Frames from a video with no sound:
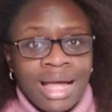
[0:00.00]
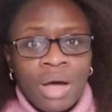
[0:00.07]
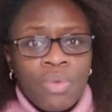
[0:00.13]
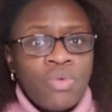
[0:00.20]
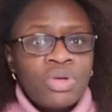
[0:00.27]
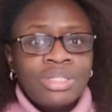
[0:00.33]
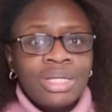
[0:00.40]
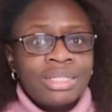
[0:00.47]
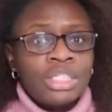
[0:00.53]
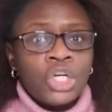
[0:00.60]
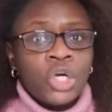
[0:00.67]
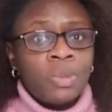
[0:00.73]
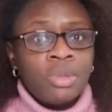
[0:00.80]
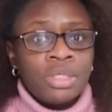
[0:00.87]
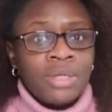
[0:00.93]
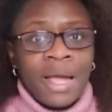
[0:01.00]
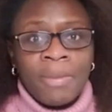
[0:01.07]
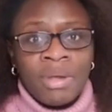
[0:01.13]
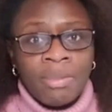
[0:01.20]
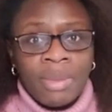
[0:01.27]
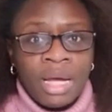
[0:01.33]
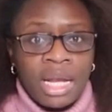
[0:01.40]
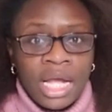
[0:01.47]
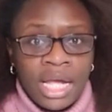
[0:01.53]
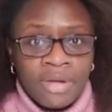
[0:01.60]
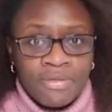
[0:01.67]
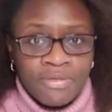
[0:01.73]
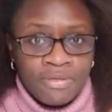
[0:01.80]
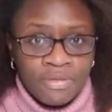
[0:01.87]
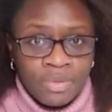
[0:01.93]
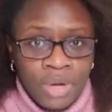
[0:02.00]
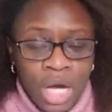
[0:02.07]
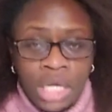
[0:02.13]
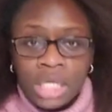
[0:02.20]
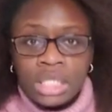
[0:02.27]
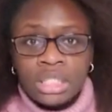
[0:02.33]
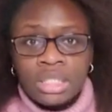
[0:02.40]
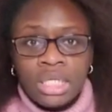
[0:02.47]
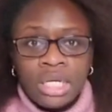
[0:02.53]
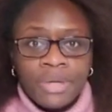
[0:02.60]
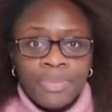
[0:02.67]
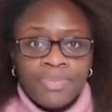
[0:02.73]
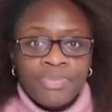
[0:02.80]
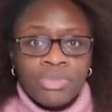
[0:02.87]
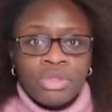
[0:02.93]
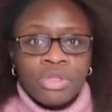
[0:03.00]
That was a terrible time in my life, honestly.